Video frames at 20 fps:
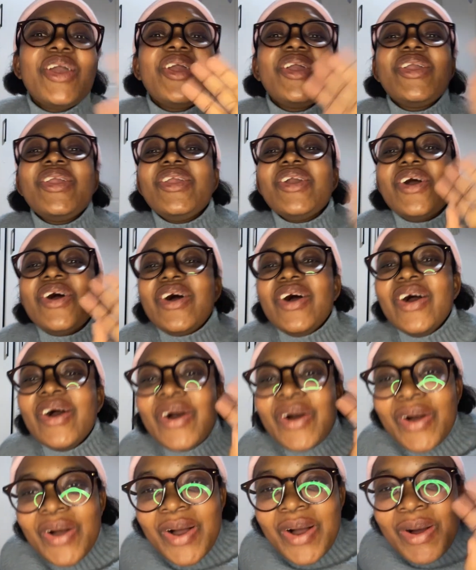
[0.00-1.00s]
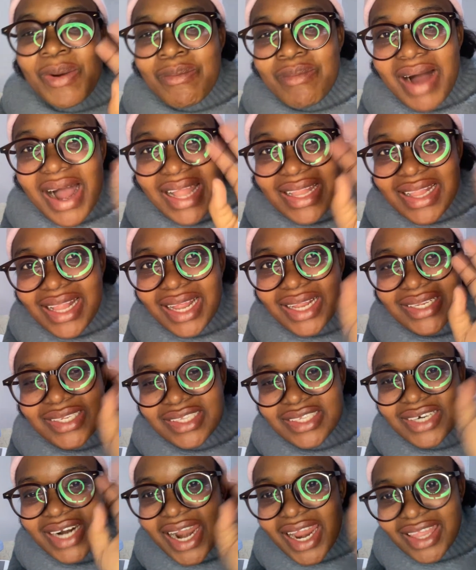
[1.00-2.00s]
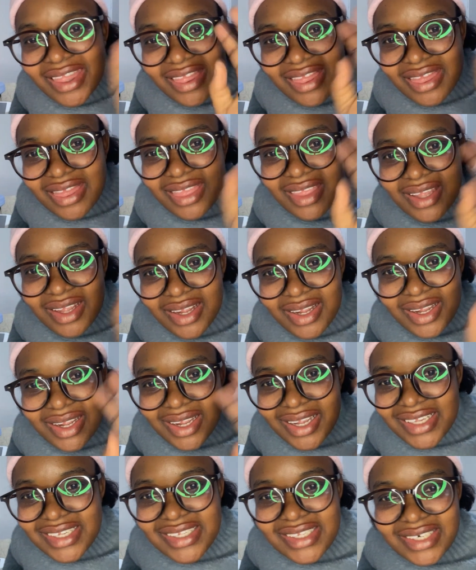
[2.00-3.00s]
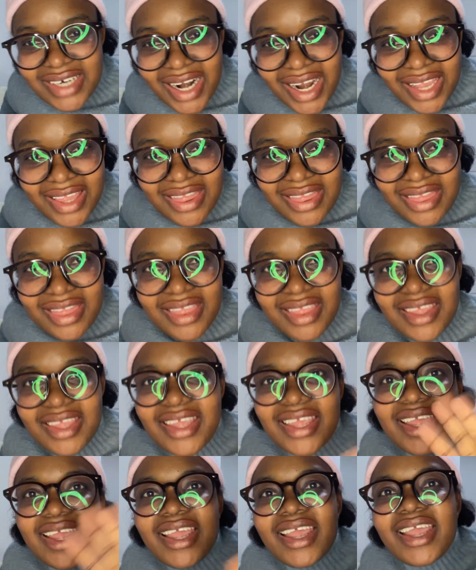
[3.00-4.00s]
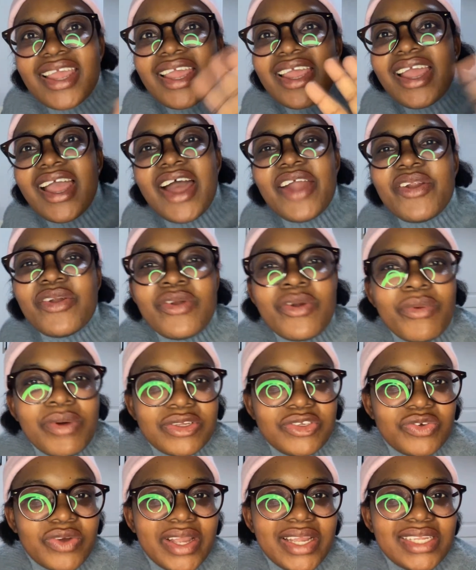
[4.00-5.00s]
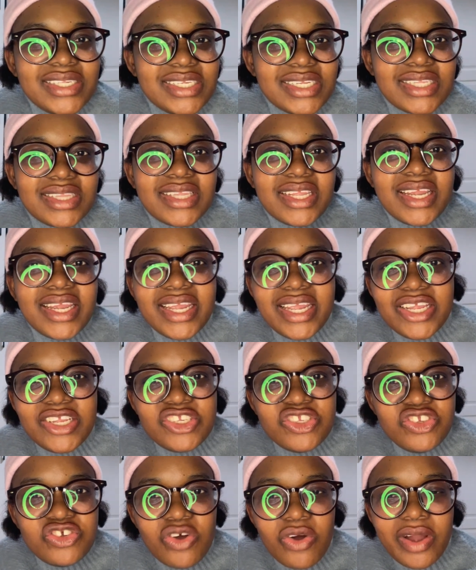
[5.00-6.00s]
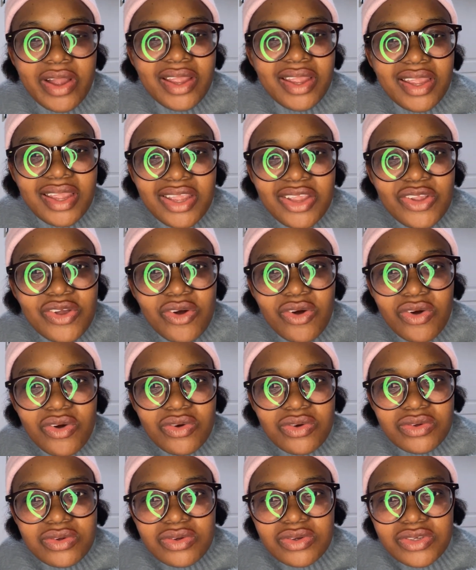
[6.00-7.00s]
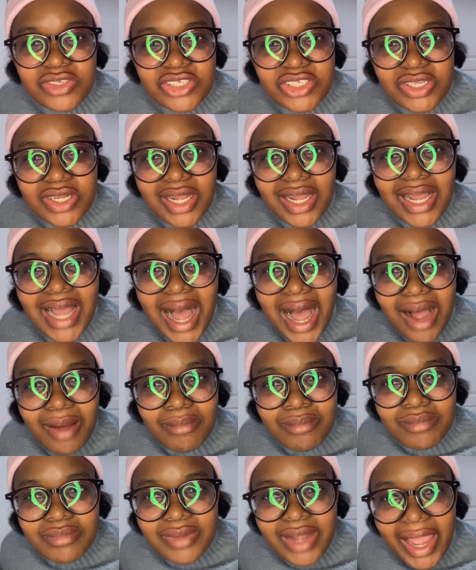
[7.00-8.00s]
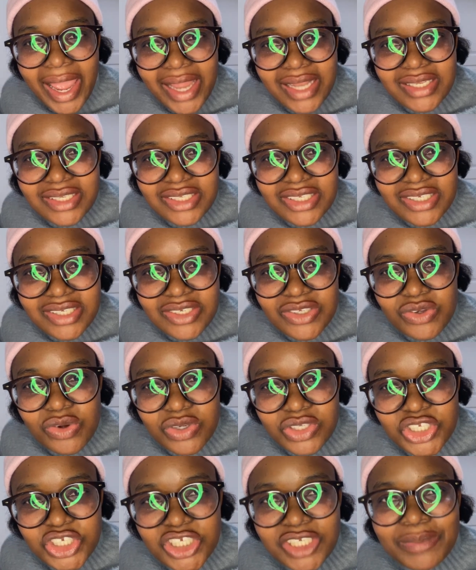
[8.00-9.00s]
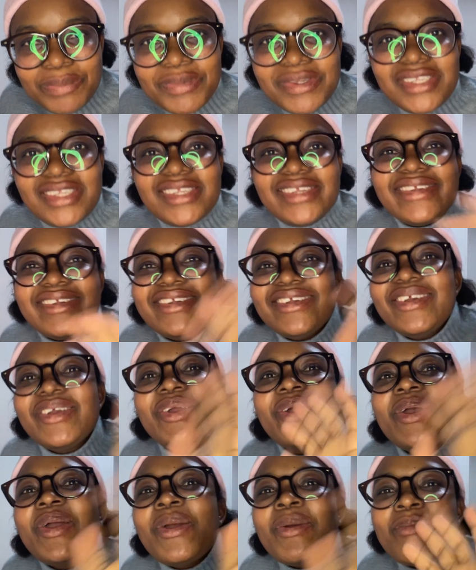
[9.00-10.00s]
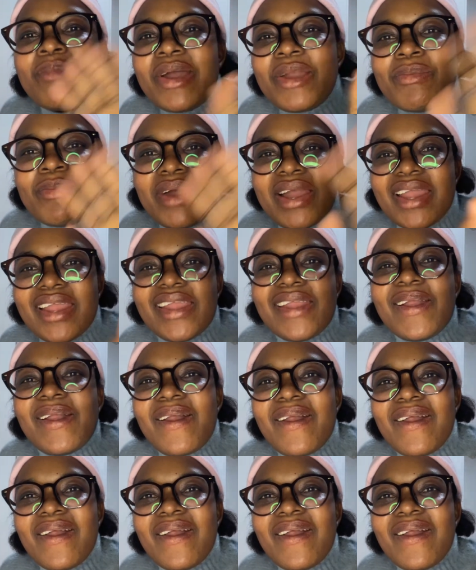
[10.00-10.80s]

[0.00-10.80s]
Yo, Mata, strength. Strength. I don't know what you're eating there. Enjoy your gum and your chips. Bye bye.